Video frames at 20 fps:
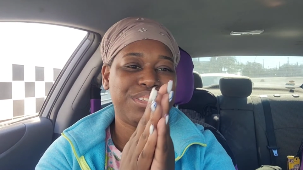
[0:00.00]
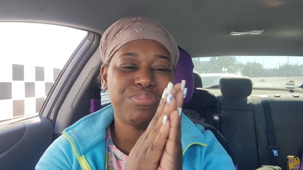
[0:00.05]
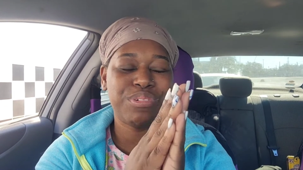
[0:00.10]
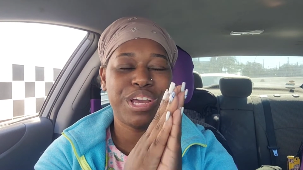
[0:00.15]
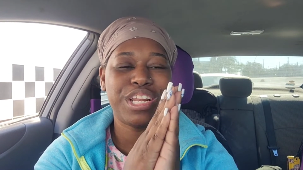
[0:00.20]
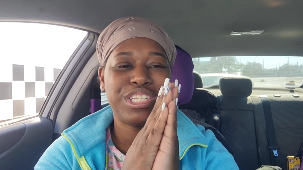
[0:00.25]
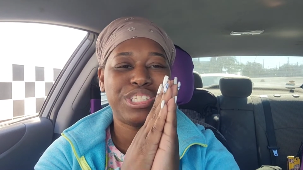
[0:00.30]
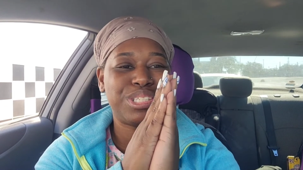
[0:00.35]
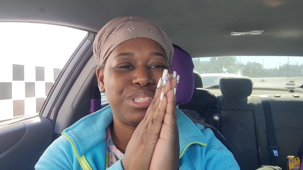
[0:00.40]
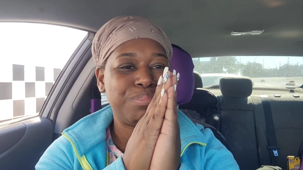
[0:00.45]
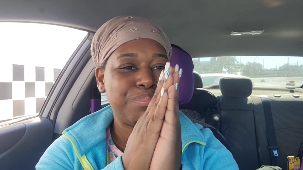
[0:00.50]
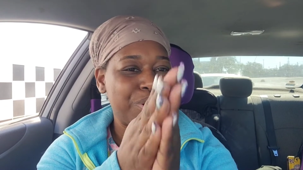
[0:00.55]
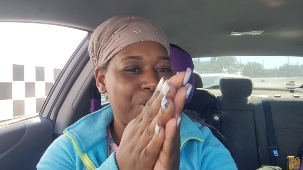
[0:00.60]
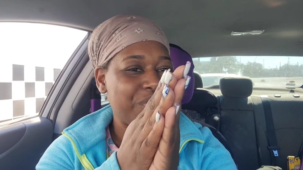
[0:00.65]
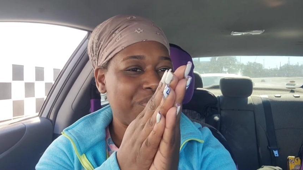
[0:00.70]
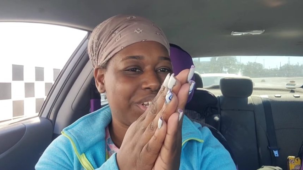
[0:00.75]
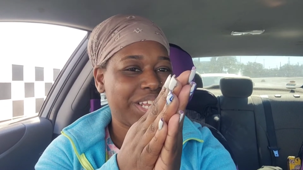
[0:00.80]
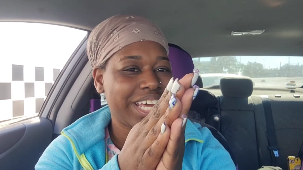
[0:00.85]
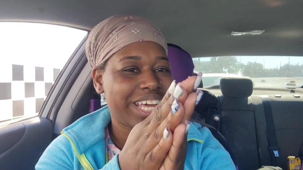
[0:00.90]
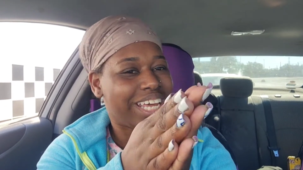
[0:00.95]
went
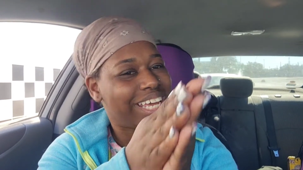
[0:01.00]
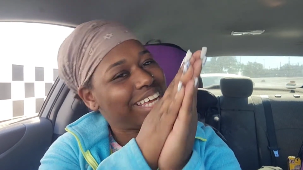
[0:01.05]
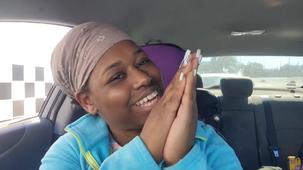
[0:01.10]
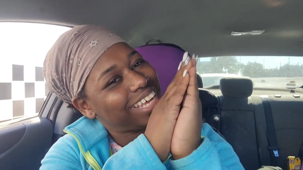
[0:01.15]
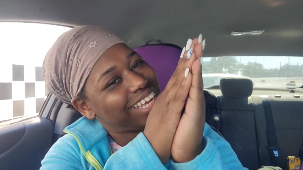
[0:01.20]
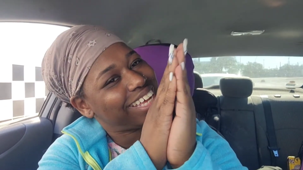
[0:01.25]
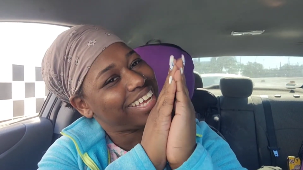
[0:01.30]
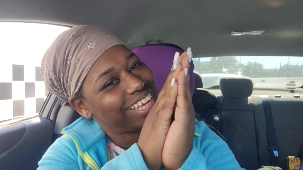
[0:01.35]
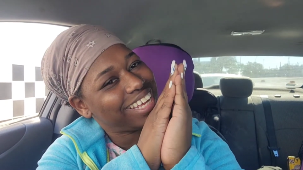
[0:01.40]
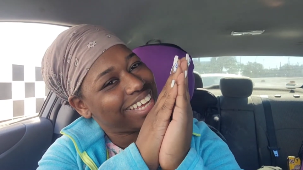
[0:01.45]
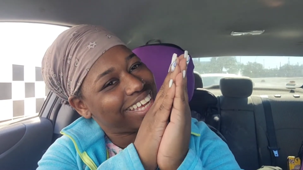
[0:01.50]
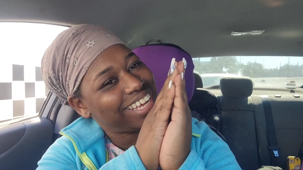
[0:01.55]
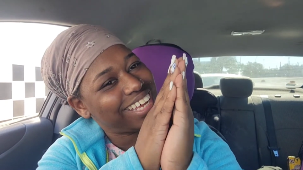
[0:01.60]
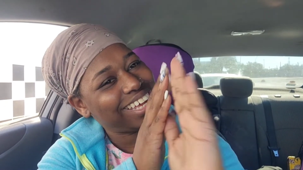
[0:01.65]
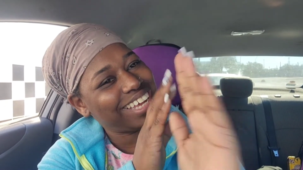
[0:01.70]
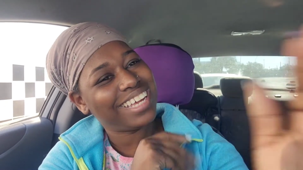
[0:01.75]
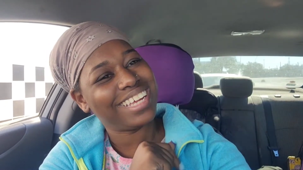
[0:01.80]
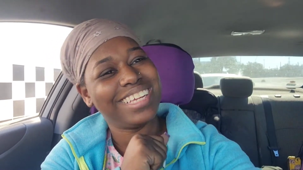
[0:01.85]
smoothly.